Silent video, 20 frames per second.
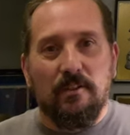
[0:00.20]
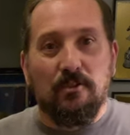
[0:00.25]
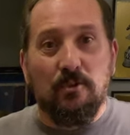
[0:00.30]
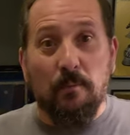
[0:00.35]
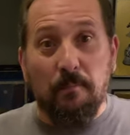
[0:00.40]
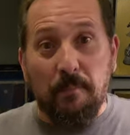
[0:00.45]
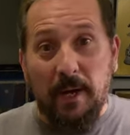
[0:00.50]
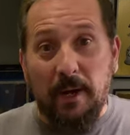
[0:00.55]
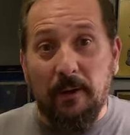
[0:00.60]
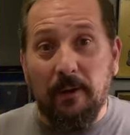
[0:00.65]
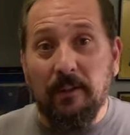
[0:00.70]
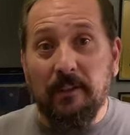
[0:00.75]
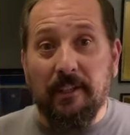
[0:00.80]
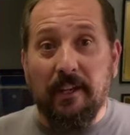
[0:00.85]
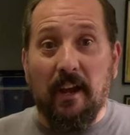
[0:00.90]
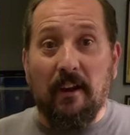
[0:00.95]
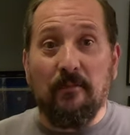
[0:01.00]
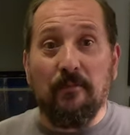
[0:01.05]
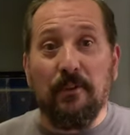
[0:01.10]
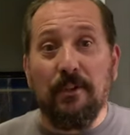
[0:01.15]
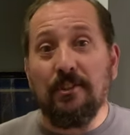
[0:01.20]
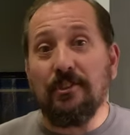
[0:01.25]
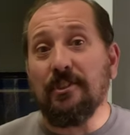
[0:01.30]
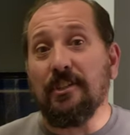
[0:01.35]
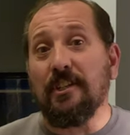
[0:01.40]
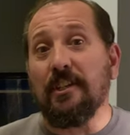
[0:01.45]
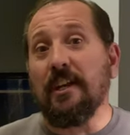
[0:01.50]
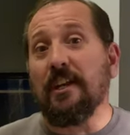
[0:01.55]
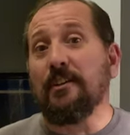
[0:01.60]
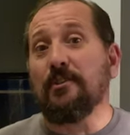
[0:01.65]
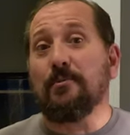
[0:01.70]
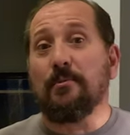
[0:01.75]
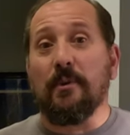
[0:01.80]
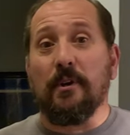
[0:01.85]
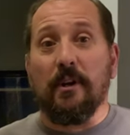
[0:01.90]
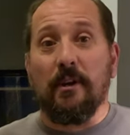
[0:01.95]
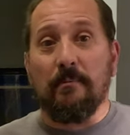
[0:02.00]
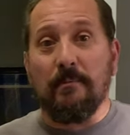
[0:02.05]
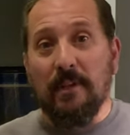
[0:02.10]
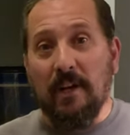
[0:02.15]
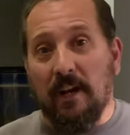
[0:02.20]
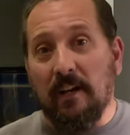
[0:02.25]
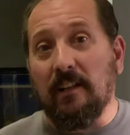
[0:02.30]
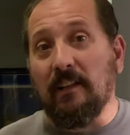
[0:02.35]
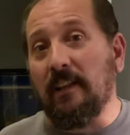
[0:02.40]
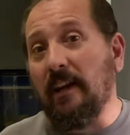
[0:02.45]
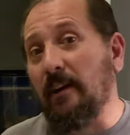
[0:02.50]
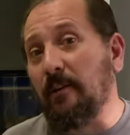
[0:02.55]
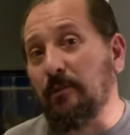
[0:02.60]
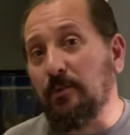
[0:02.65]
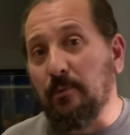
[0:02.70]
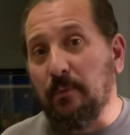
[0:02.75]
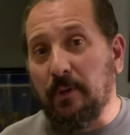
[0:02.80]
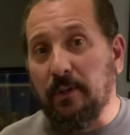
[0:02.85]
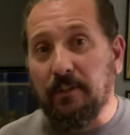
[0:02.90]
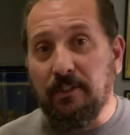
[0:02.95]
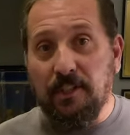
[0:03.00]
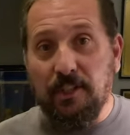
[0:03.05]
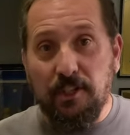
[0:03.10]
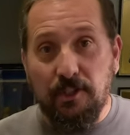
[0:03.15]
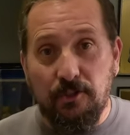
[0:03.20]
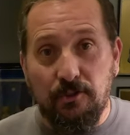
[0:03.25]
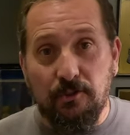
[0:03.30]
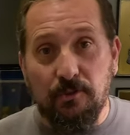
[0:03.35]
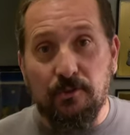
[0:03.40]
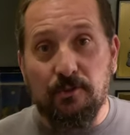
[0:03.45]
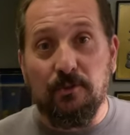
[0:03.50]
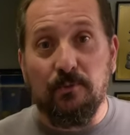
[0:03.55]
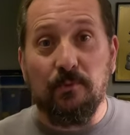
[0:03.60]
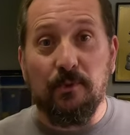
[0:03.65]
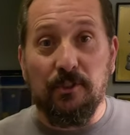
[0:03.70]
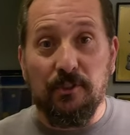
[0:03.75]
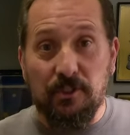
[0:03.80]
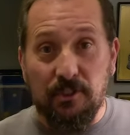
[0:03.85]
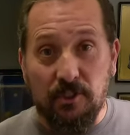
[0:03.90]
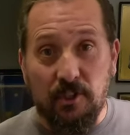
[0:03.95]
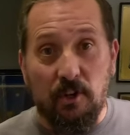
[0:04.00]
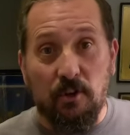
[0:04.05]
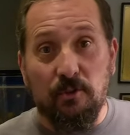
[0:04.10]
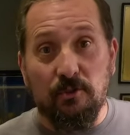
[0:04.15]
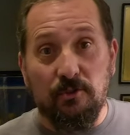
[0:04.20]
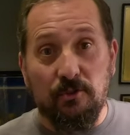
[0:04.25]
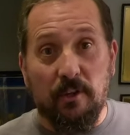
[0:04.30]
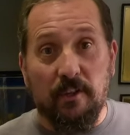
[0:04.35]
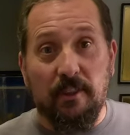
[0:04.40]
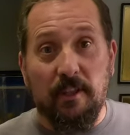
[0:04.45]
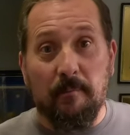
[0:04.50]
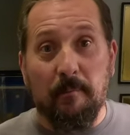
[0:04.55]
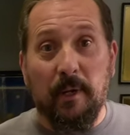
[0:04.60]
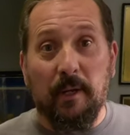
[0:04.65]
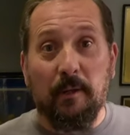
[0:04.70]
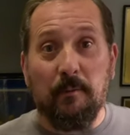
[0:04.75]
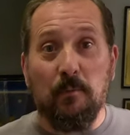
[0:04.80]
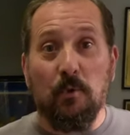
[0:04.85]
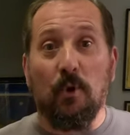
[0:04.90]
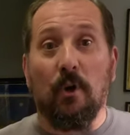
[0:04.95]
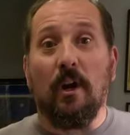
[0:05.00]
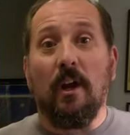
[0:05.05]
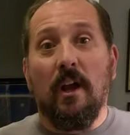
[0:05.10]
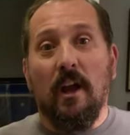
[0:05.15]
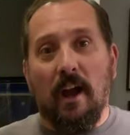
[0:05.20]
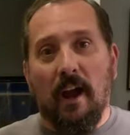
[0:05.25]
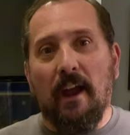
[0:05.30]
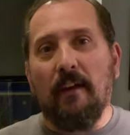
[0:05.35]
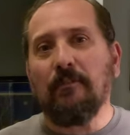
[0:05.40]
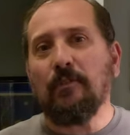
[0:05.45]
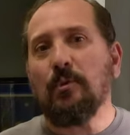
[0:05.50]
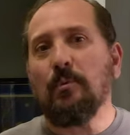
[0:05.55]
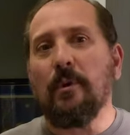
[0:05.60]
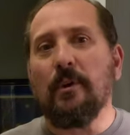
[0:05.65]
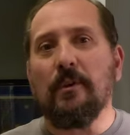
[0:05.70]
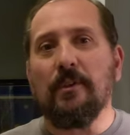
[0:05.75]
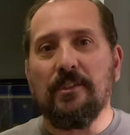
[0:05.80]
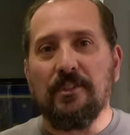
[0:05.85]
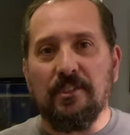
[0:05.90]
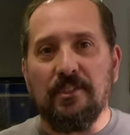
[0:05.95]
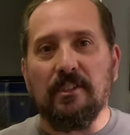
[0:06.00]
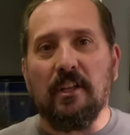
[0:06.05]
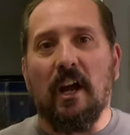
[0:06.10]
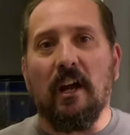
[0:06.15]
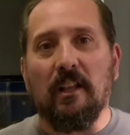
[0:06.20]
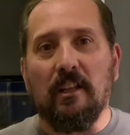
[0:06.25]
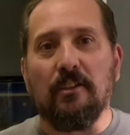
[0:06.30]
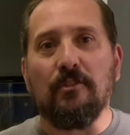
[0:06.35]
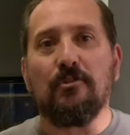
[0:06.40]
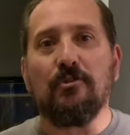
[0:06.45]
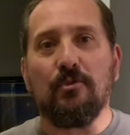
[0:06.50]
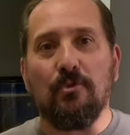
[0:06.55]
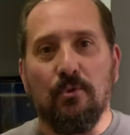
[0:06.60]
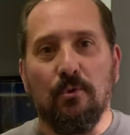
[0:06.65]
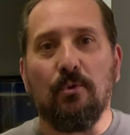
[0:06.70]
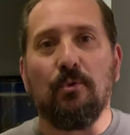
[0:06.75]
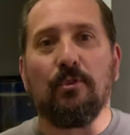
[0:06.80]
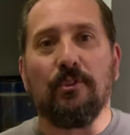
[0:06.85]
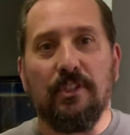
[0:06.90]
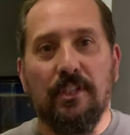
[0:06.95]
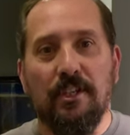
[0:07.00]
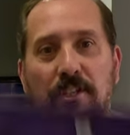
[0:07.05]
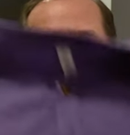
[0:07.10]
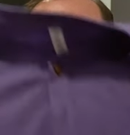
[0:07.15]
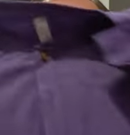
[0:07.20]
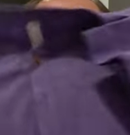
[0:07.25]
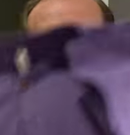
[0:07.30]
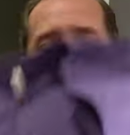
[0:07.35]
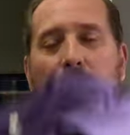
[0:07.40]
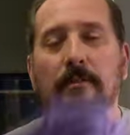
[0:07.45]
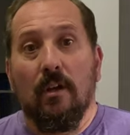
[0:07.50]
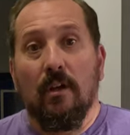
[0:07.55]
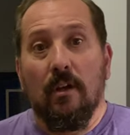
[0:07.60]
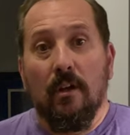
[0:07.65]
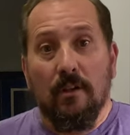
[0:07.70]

So apparently, I've reached an age where I'm not allowed to wear t shirts with skulls on them anymore. I have to wear a stylish, cool t shirt.